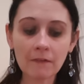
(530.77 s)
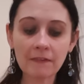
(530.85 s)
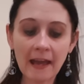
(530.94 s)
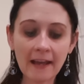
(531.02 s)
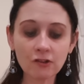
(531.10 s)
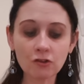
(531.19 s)

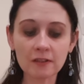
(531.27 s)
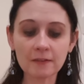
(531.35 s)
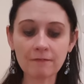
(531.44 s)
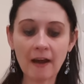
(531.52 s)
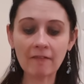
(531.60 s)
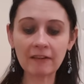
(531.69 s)
the angels are
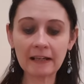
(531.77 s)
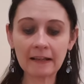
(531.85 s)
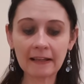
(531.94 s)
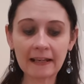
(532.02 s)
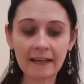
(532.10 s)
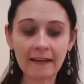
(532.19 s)
very
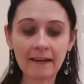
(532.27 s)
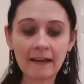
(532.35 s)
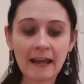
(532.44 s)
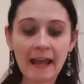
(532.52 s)
clear.